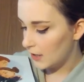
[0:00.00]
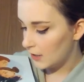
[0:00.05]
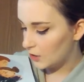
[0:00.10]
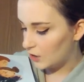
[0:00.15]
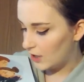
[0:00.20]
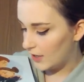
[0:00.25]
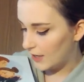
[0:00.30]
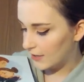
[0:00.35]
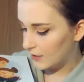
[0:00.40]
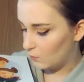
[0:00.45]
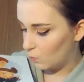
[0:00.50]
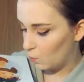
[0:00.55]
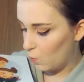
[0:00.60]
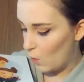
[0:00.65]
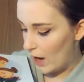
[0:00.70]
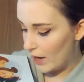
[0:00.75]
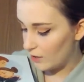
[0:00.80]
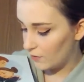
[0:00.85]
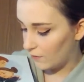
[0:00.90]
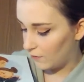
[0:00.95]
She has
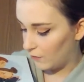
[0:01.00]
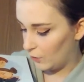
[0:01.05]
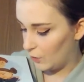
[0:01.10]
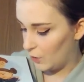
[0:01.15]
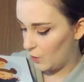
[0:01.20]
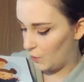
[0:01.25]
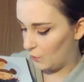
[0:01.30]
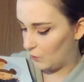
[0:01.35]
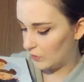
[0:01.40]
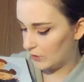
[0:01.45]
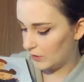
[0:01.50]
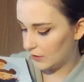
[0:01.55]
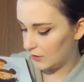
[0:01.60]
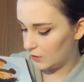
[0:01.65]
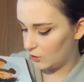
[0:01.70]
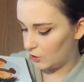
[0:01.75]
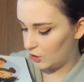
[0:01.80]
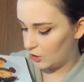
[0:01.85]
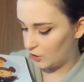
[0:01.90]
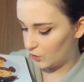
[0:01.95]
wonderful news.
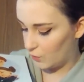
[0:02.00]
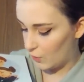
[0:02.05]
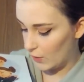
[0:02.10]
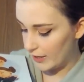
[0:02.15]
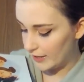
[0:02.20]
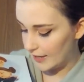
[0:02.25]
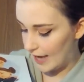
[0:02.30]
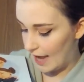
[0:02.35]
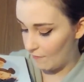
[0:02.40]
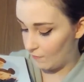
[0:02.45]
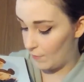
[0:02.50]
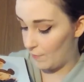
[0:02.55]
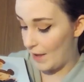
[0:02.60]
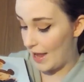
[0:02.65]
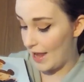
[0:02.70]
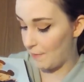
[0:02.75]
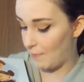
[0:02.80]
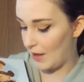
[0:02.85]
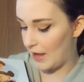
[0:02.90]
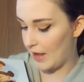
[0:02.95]
She's going to have a
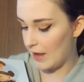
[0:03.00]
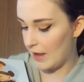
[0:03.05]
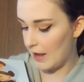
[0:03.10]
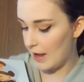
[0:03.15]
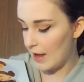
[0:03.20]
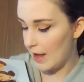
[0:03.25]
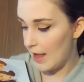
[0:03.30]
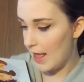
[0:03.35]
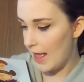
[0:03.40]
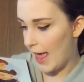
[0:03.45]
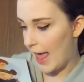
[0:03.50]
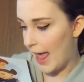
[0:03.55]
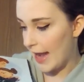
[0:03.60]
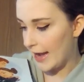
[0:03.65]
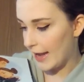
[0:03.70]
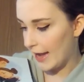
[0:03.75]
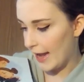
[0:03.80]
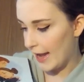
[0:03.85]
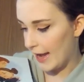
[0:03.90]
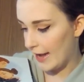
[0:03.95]
baby.
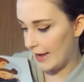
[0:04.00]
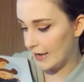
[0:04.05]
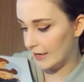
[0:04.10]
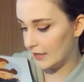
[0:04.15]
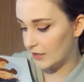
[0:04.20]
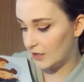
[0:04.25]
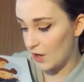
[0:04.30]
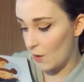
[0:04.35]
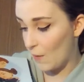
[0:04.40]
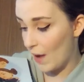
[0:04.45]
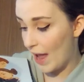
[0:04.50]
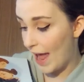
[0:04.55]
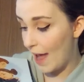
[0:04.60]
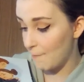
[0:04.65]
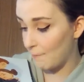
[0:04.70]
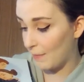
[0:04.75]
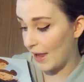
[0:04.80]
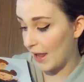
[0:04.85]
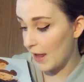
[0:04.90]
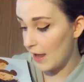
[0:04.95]
Anakin is so
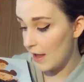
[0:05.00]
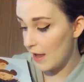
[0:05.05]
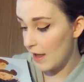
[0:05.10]
happy.